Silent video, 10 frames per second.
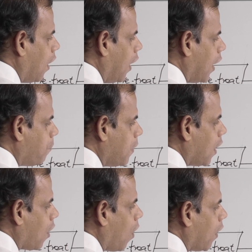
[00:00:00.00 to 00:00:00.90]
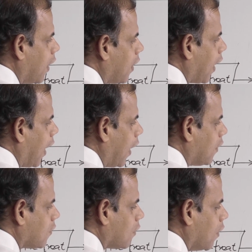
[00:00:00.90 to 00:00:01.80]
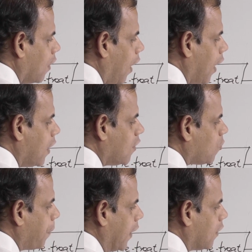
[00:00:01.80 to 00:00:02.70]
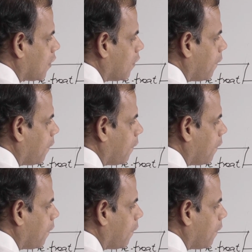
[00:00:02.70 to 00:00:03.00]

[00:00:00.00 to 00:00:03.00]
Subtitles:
let me call it as inspect